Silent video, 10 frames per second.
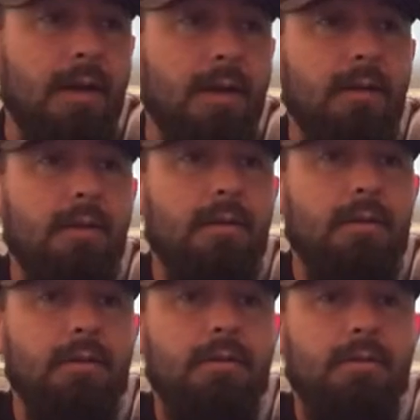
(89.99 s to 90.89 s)

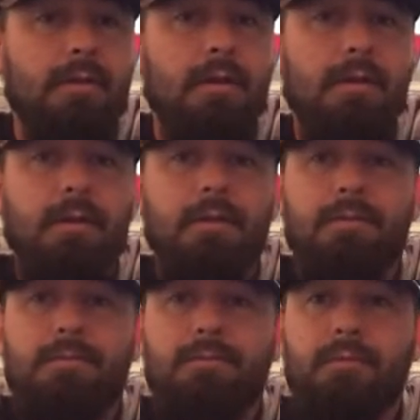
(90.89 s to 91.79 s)
and they
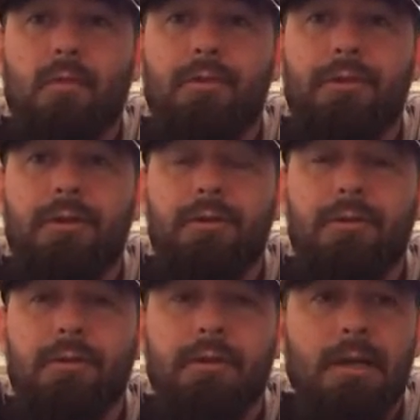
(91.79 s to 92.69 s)
went
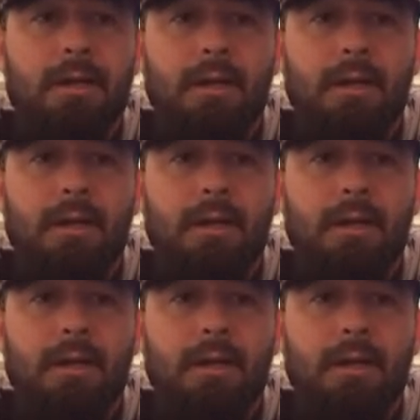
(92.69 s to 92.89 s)
through and